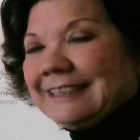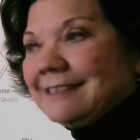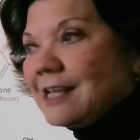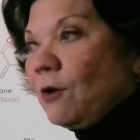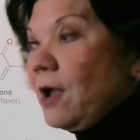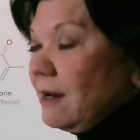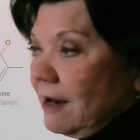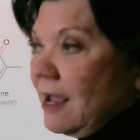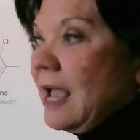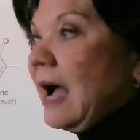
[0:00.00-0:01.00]
So,
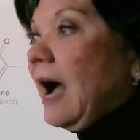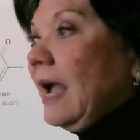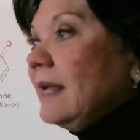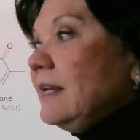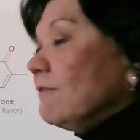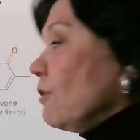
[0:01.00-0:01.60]
and I had never